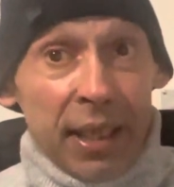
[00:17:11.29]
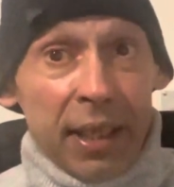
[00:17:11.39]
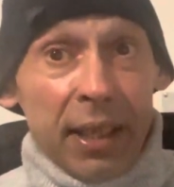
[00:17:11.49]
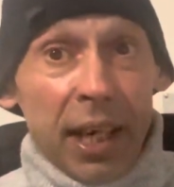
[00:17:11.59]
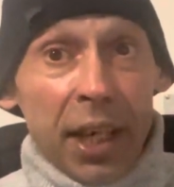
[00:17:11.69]
And
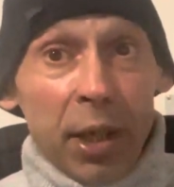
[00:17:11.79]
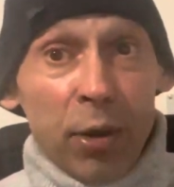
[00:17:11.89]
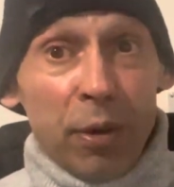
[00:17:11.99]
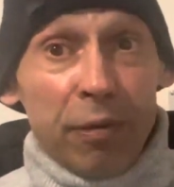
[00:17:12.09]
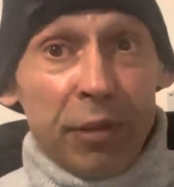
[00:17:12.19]
I know
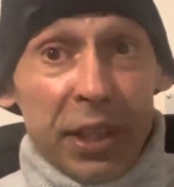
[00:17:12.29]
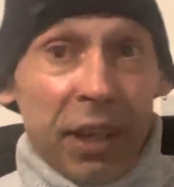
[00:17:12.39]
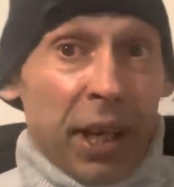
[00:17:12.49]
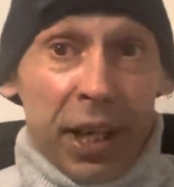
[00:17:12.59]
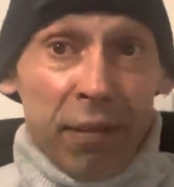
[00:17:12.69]
for
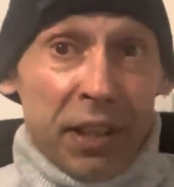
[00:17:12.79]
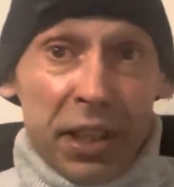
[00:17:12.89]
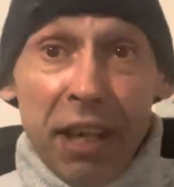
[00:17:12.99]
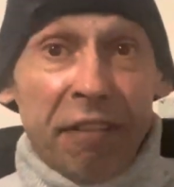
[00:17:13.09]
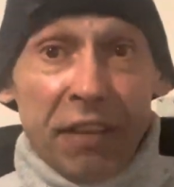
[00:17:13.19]

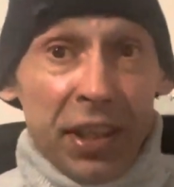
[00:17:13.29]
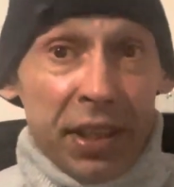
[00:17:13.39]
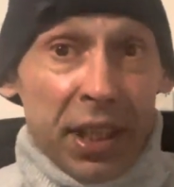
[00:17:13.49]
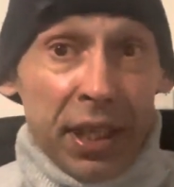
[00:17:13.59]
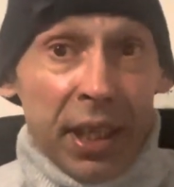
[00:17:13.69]
definite
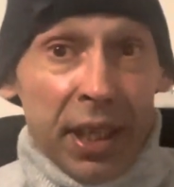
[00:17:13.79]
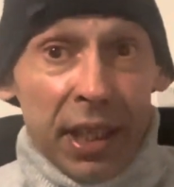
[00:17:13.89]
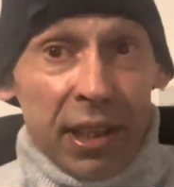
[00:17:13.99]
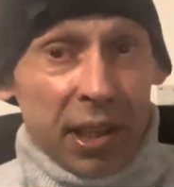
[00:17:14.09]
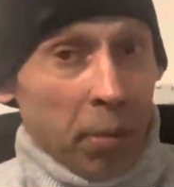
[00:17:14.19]
that
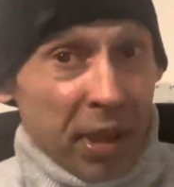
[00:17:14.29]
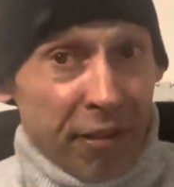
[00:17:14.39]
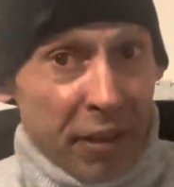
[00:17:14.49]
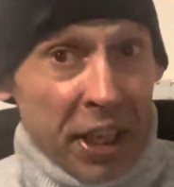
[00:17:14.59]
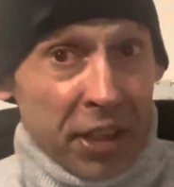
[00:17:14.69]
some of the
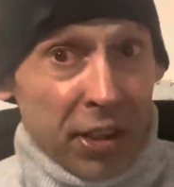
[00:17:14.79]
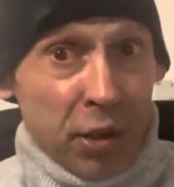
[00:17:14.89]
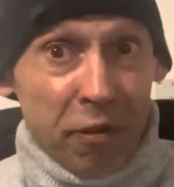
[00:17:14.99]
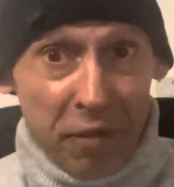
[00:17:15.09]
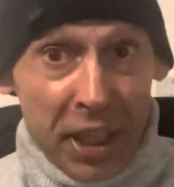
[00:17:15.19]
friends
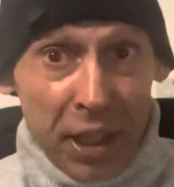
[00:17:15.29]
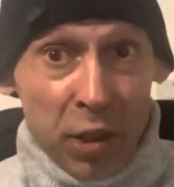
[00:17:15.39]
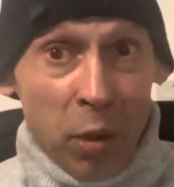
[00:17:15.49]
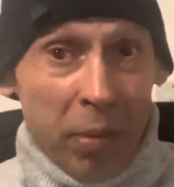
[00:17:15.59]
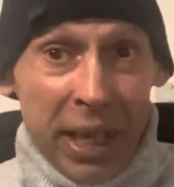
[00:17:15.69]
you think
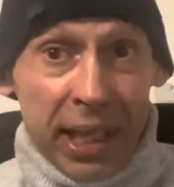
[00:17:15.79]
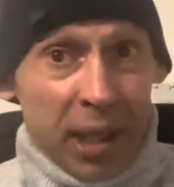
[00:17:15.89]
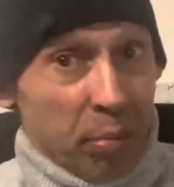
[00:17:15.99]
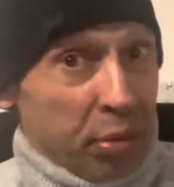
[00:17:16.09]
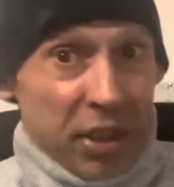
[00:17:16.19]
you're making
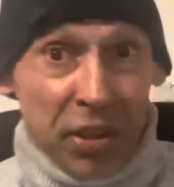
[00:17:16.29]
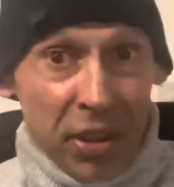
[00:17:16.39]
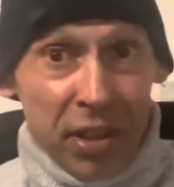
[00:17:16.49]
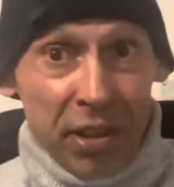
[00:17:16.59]
in prison,